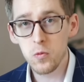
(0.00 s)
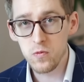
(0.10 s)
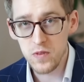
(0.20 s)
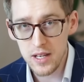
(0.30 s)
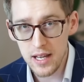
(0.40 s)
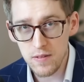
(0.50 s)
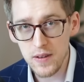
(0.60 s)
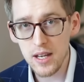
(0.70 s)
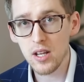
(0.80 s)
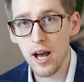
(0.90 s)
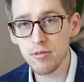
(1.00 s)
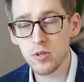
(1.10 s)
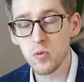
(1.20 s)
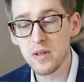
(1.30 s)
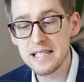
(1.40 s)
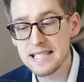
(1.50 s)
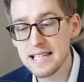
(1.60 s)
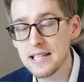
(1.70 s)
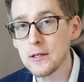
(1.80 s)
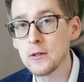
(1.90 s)
the EV adoption will
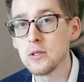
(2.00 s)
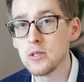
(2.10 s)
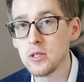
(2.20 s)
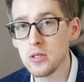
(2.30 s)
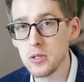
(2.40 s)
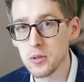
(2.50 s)
still continue.